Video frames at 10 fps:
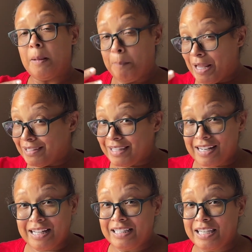
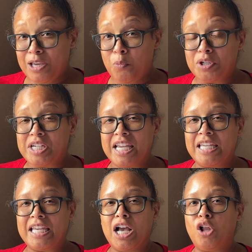Politically, we're
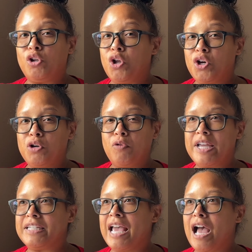taking a look
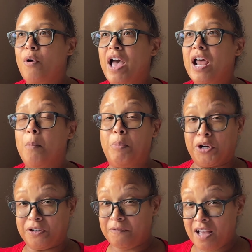right now at
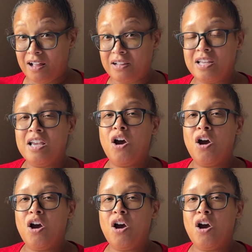Obergefell,